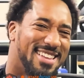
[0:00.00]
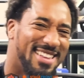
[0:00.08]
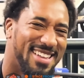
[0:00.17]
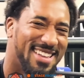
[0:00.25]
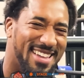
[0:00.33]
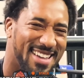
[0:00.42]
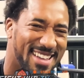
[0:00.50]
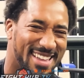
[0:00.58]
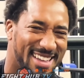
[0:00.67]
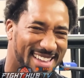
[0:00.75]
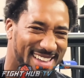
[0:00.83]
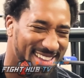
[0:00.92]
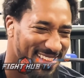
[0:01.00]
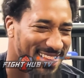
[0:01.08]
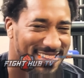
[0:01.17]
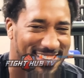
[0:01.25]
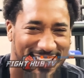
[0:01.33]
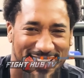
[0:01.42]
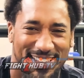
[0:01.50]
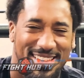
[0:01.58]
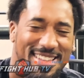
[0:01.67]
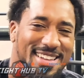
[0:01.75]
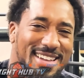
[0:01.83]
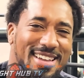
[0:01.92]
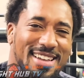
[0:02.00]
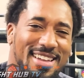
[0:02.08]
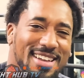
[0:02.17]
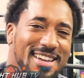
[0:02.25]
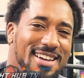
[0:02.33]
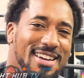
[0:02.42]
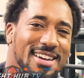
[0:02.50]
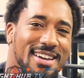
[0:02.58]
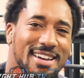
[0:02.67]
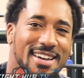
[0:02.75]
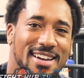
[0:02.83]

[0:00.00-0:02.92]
So does Charlo look good to you?